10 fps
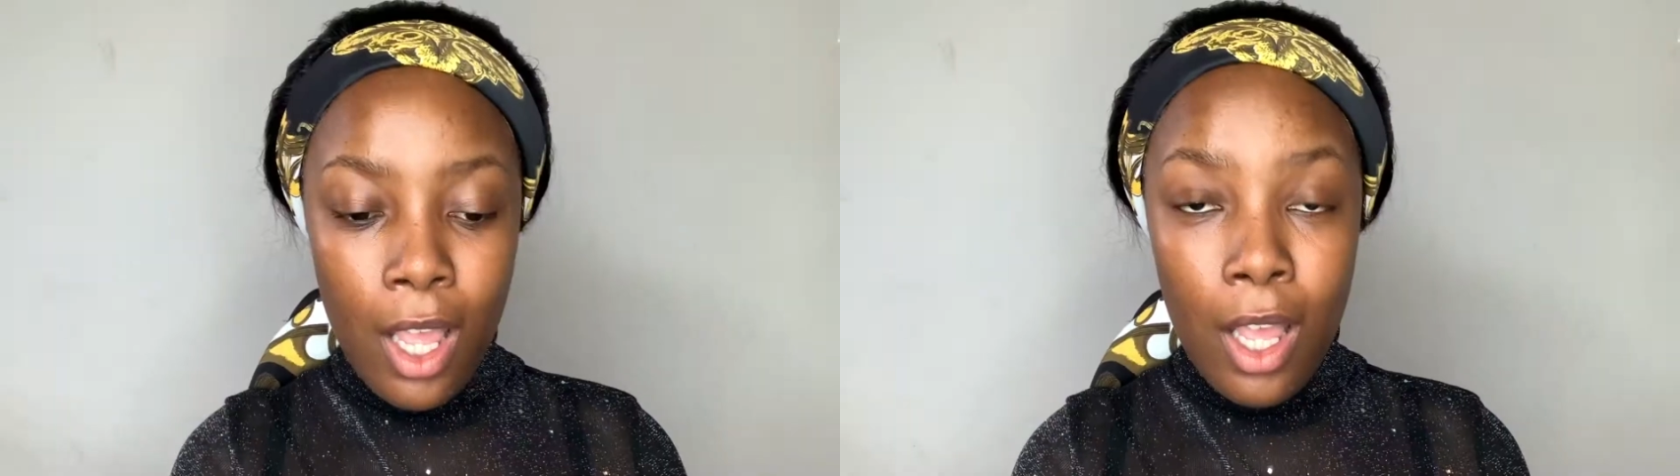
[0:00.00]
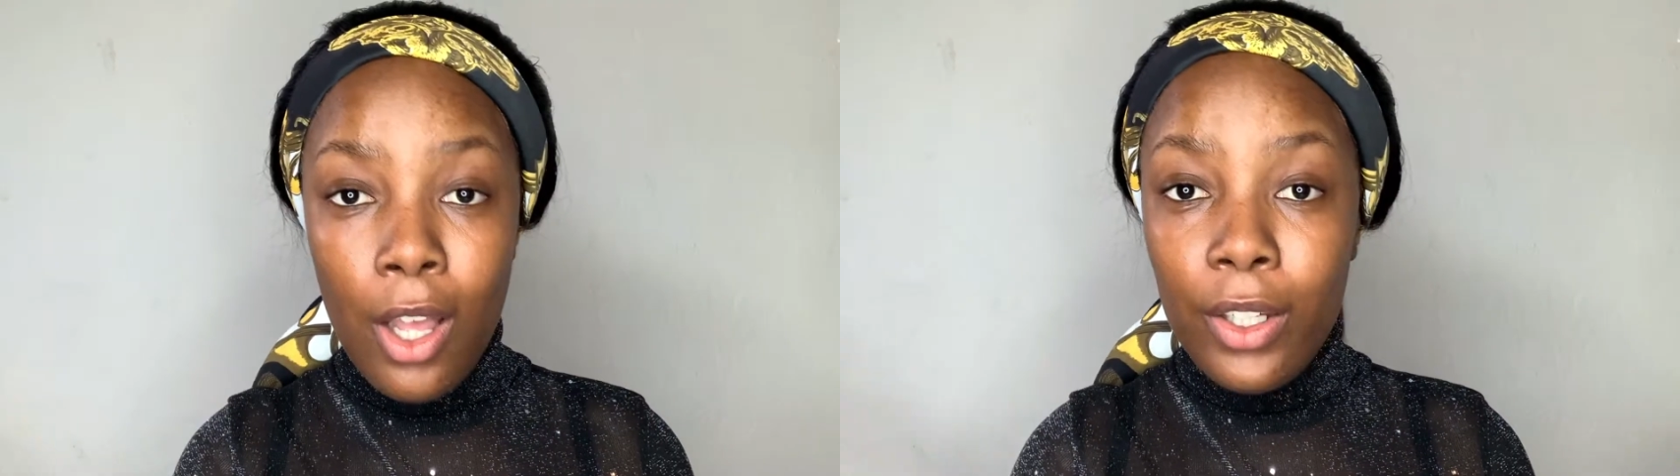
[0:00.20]

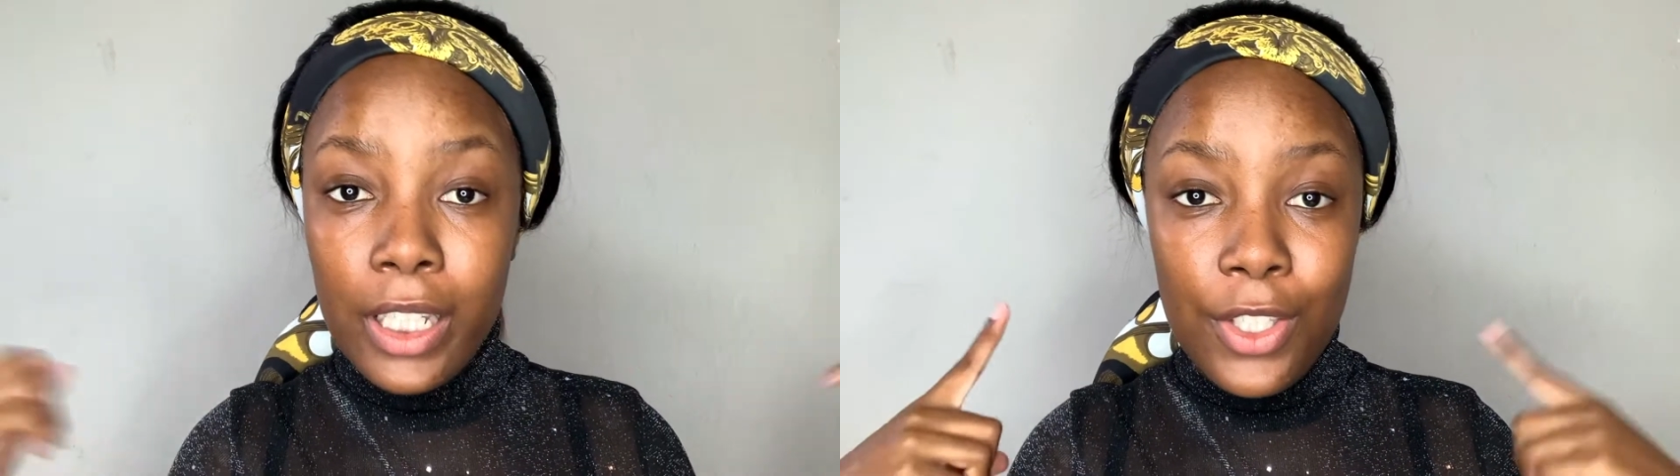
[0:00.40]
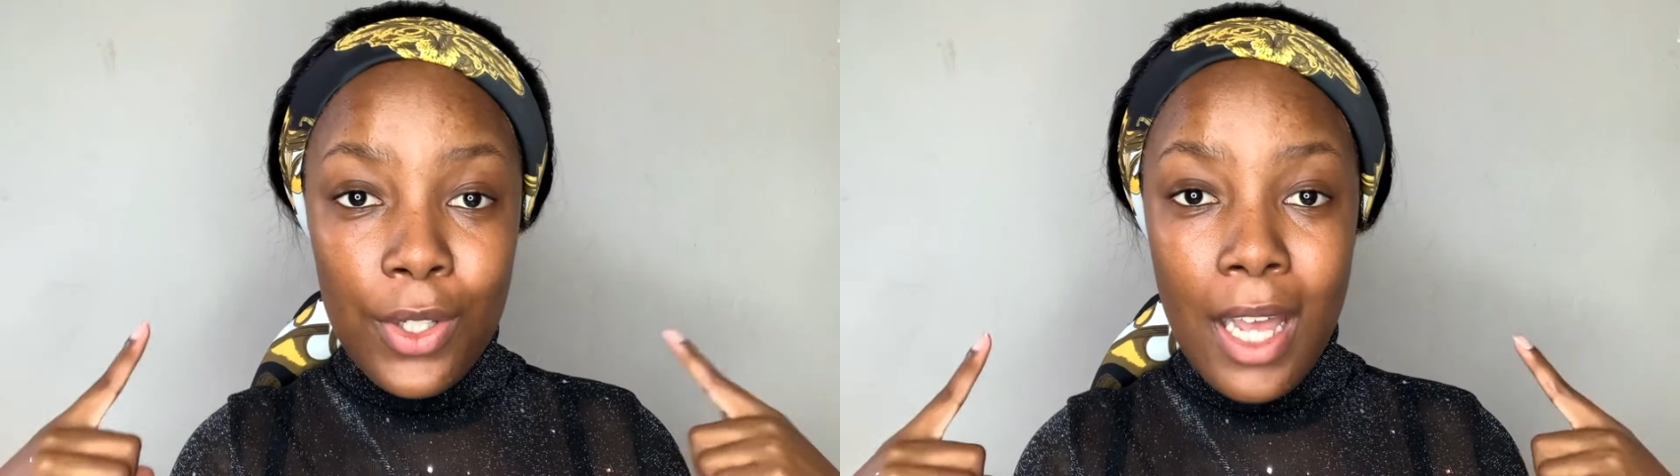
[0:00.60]
Okay,
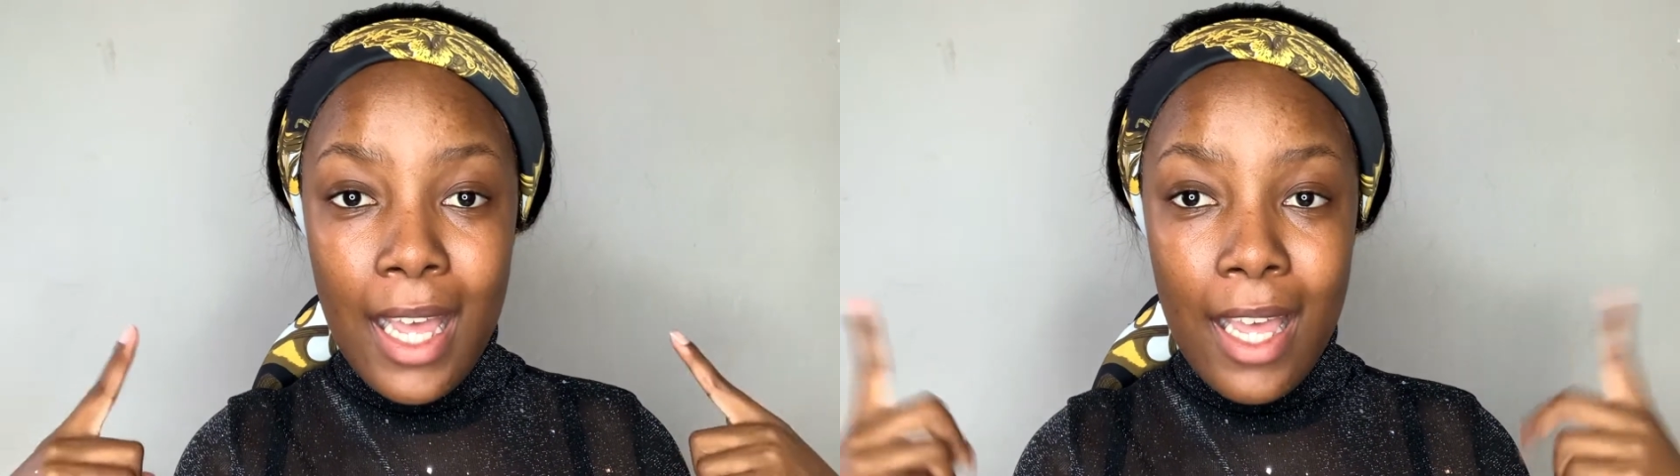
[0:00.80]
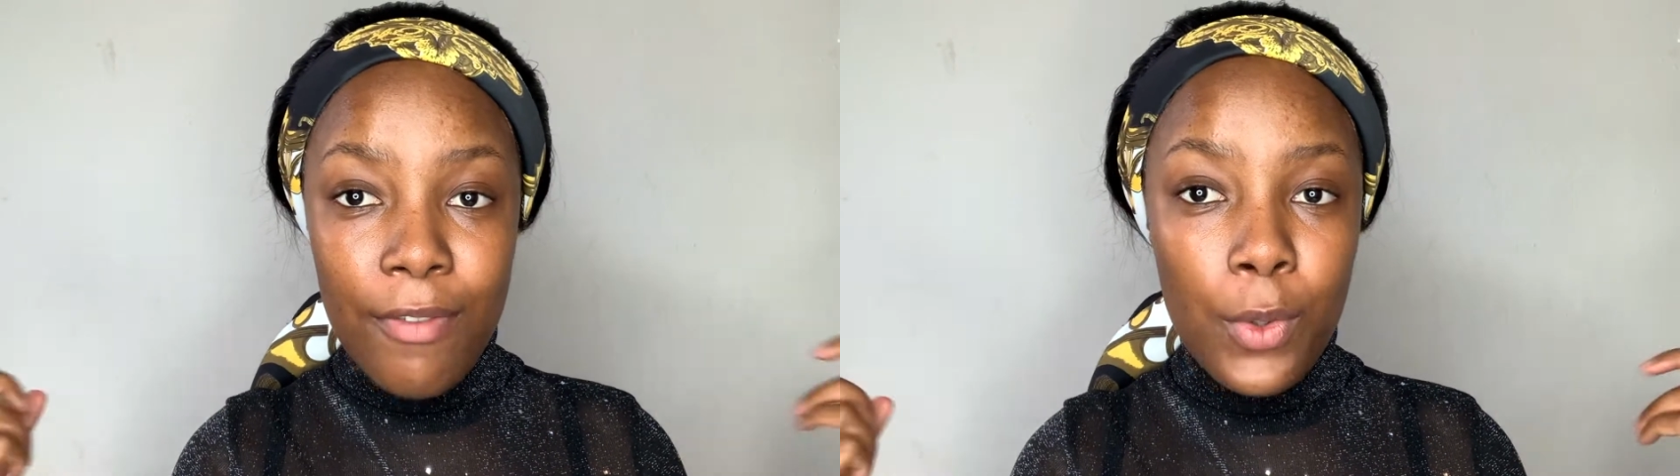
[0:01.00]
so I
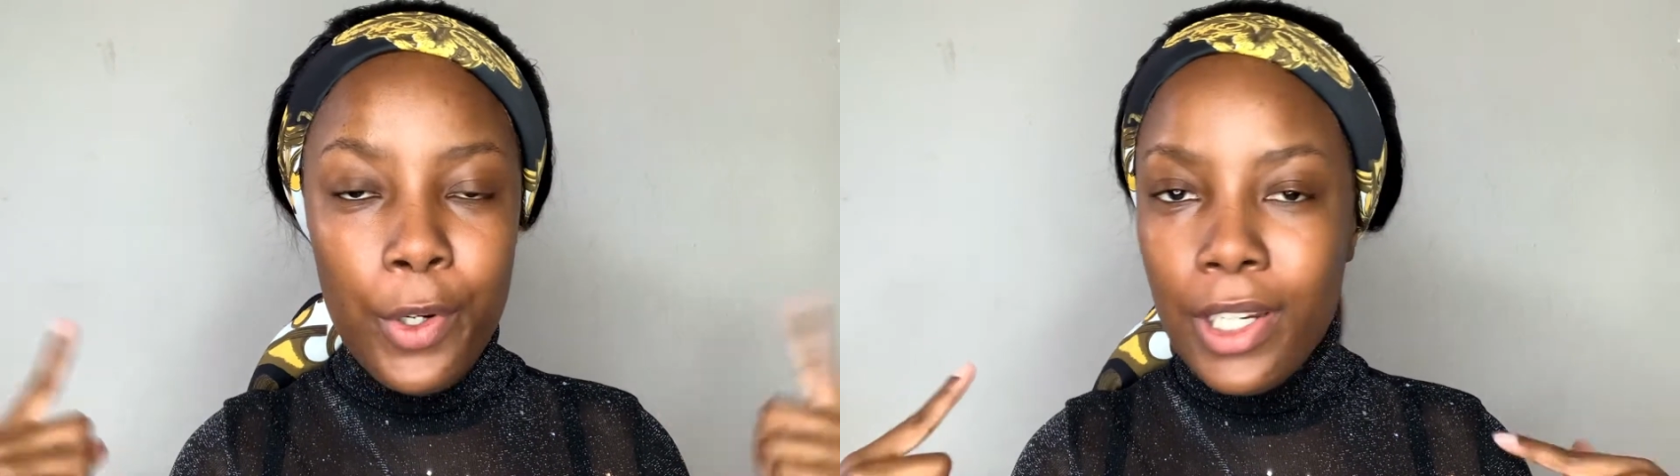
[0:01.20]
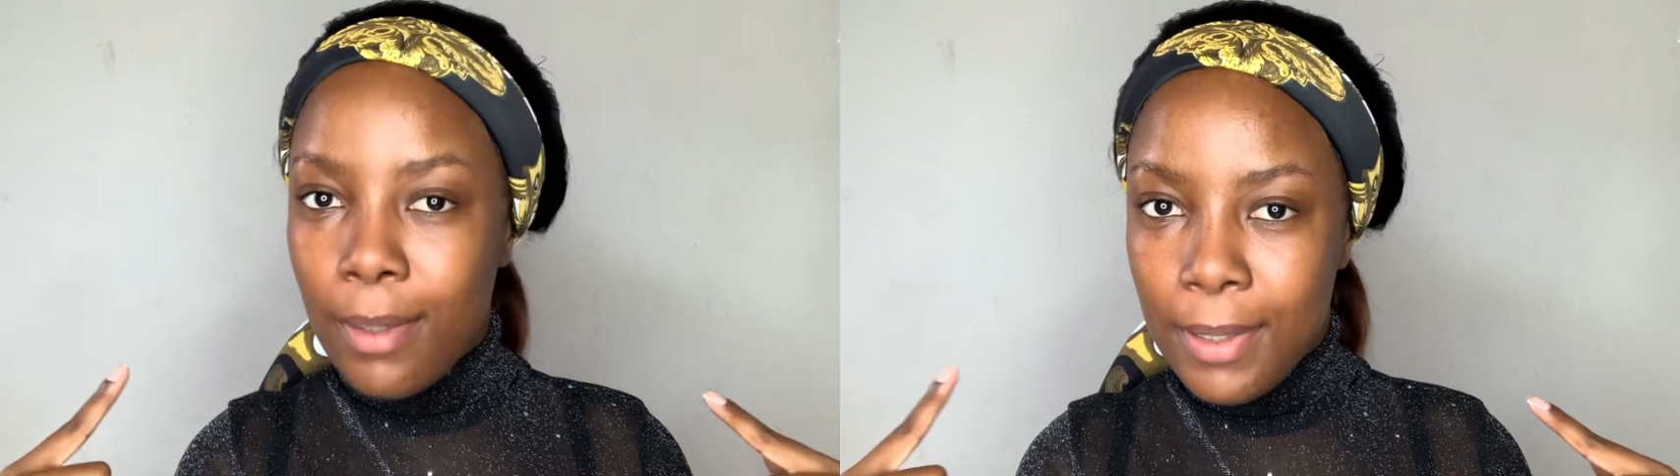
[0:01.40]
have
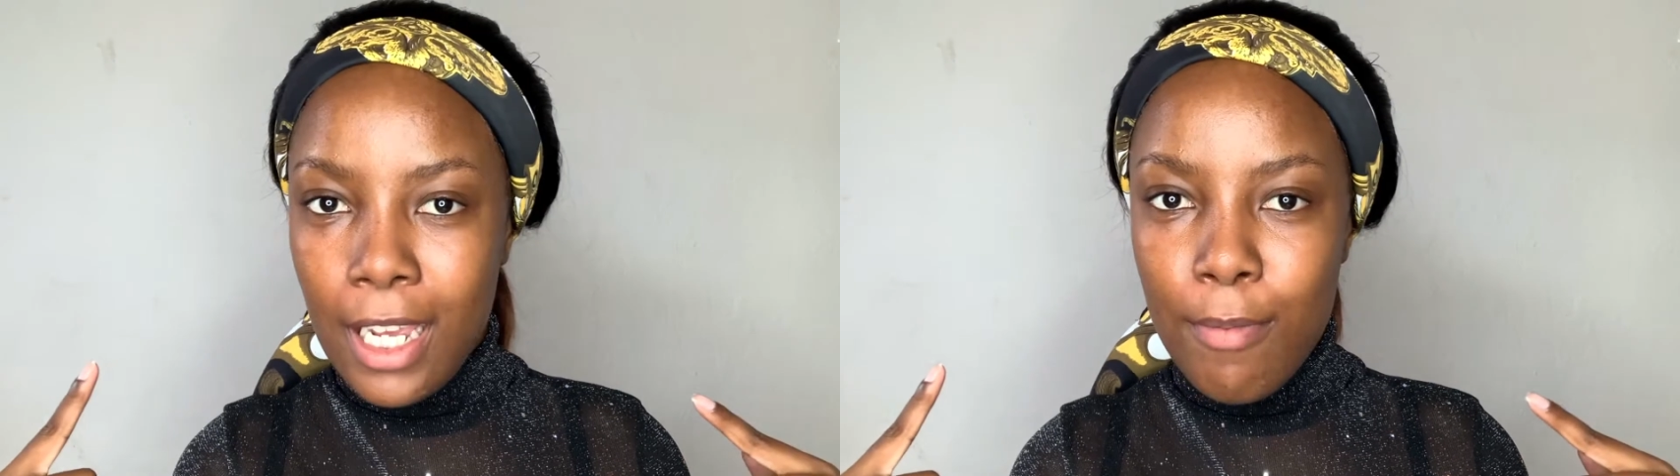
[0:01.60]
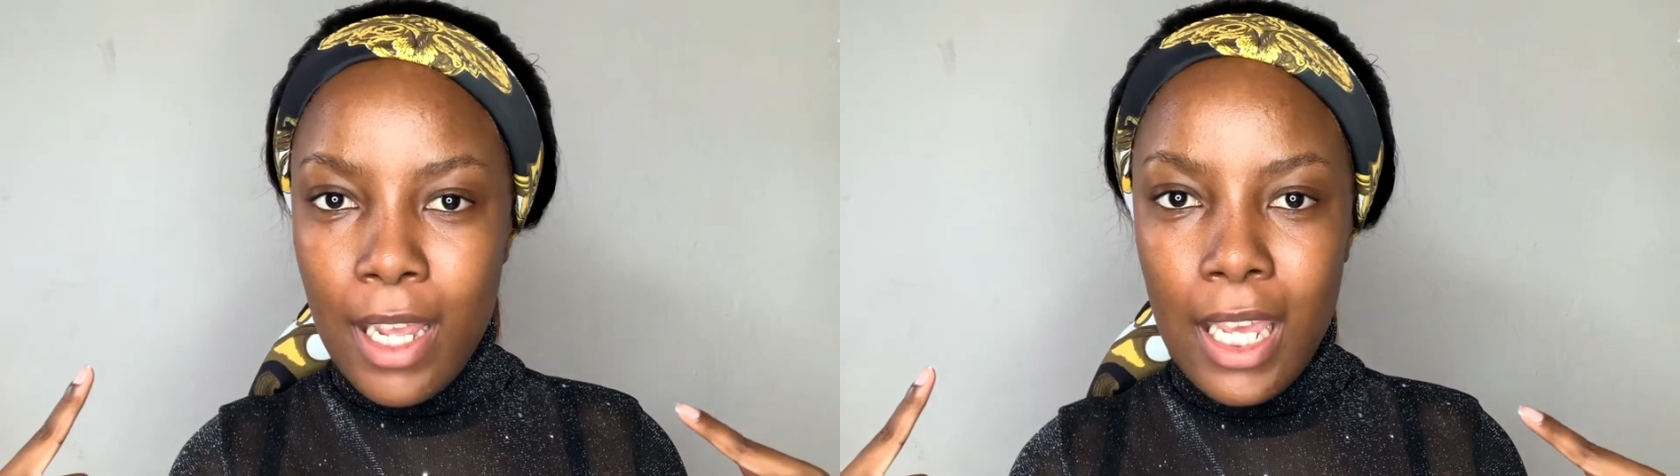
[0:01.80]
already applied
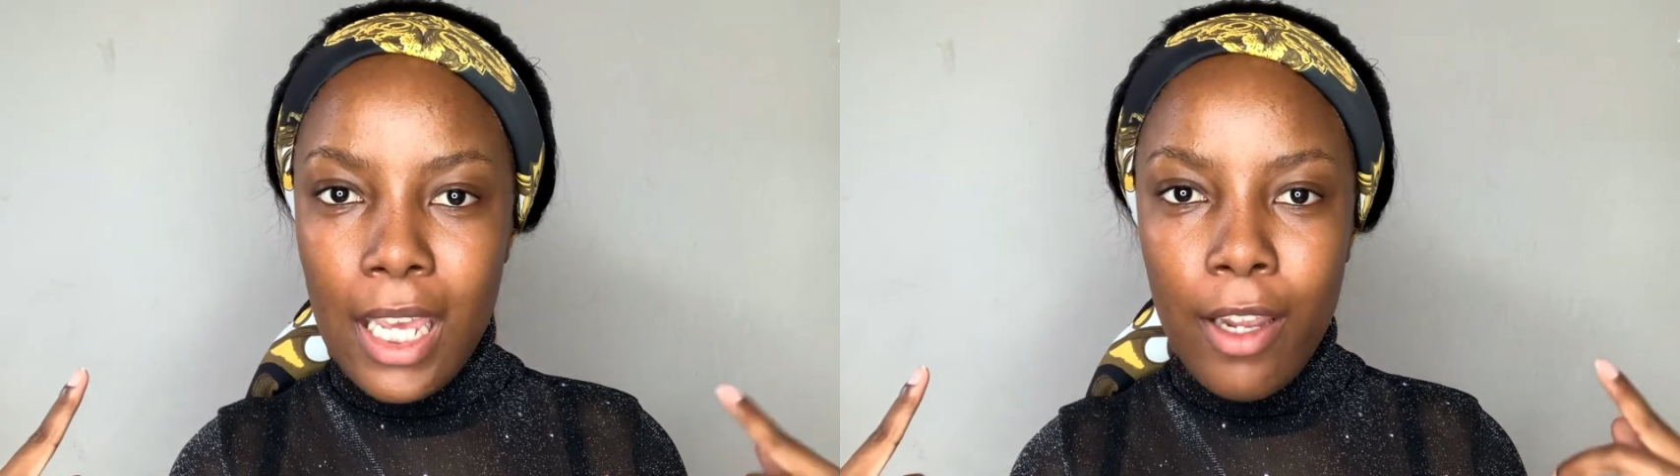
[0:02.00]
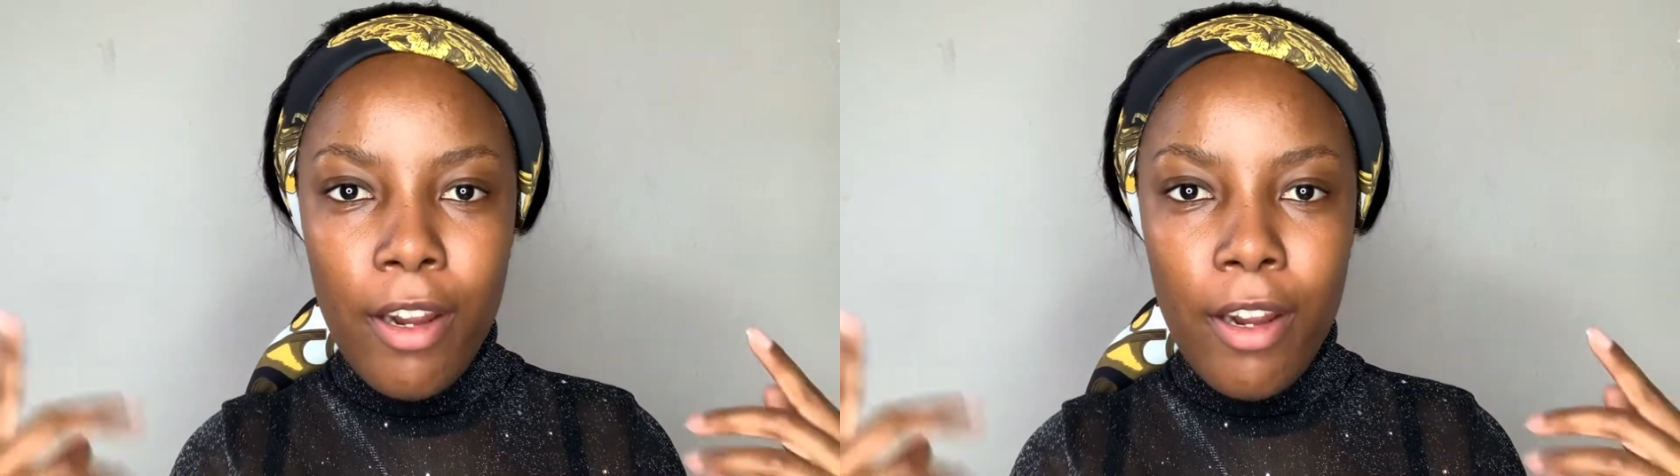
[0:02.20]
my hair